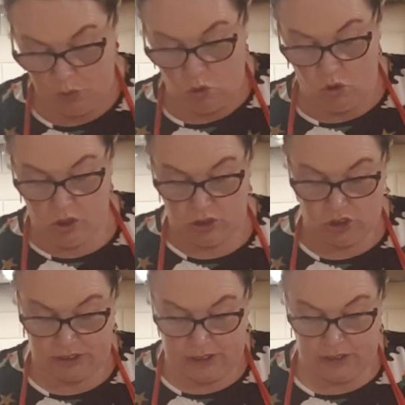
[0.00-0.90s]
more,
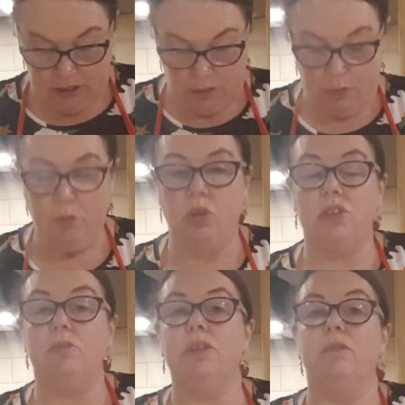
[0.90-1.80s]
just add a little bit more.
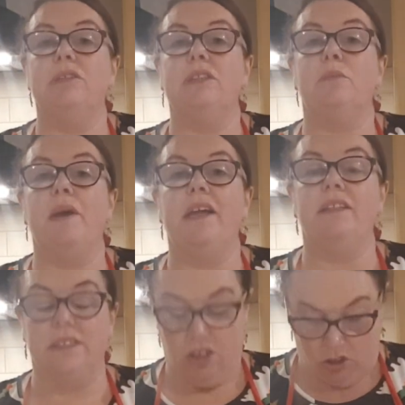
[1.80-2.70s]
Sometimes it
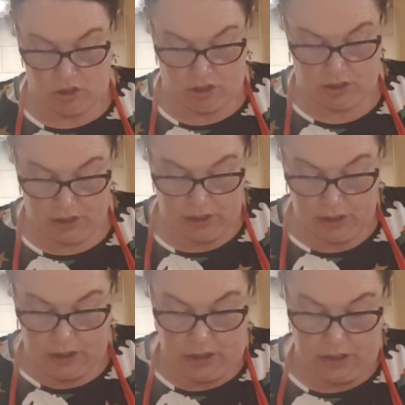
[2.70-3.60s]
depends on
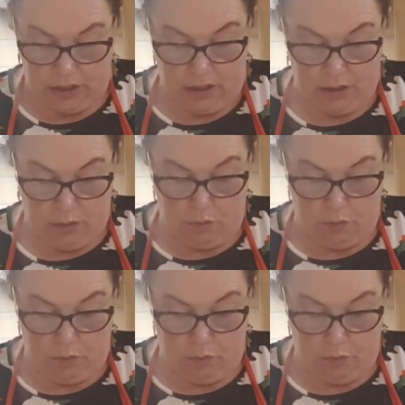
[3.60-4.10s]
the